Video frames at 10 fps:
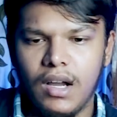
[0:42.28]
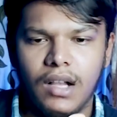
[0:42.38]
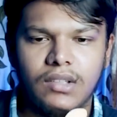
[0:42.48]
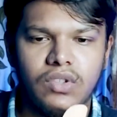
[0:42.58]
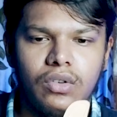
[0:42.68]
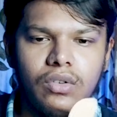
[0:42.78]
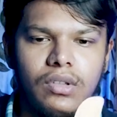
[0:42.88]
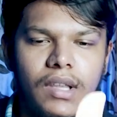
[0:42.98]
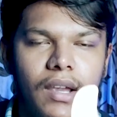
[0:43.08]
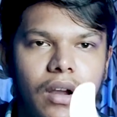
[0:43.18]
also
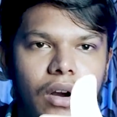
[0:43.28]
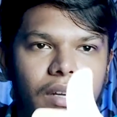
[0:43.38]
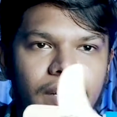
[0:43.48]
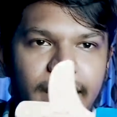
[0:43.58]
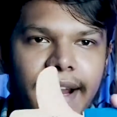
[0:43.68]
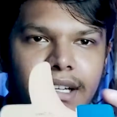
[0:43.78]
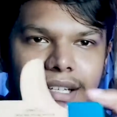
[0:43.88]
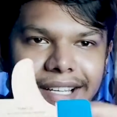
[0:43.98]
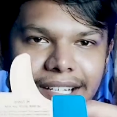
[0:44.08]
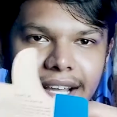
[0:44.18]
the contact
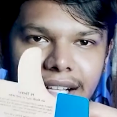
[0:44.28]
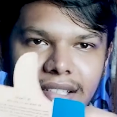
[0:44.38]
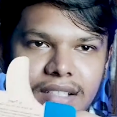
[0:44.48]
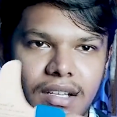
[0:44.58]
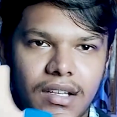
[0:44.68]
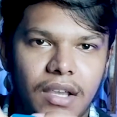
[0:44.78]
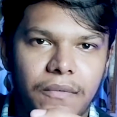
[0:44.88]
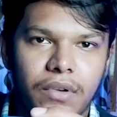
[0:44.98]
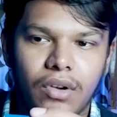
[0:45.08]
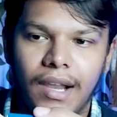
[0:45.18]
details.
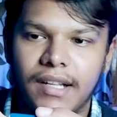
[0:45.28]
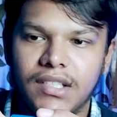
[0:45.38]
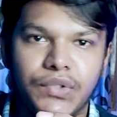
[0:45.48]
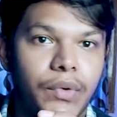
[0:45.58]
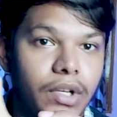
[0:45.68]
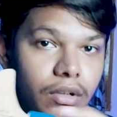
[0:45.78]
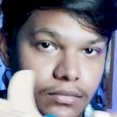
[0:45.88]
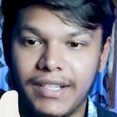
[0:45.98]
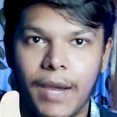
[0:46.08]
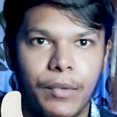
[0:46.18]
If you like this
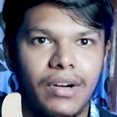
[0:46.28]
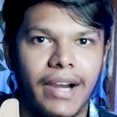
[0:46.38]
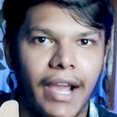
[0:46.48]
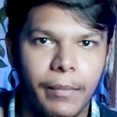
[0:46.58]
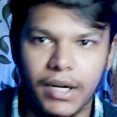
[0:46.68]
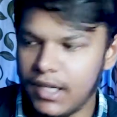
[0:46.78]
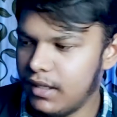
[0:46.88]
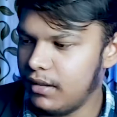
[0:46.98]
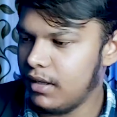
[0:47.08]
video, tap on like button,